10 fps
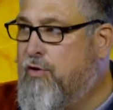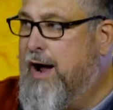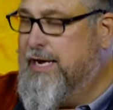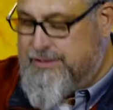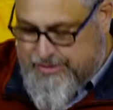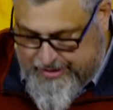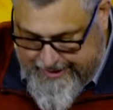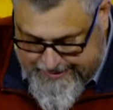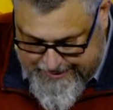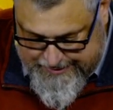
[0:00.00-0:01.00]
Christ
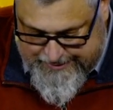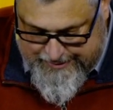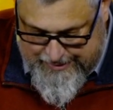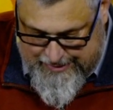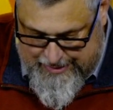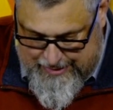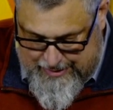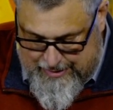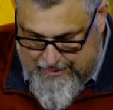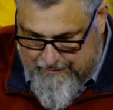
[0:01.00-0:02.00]
Jesus
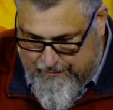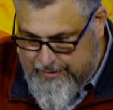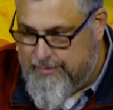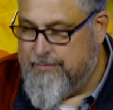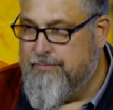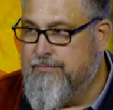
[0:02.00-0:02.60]
for you.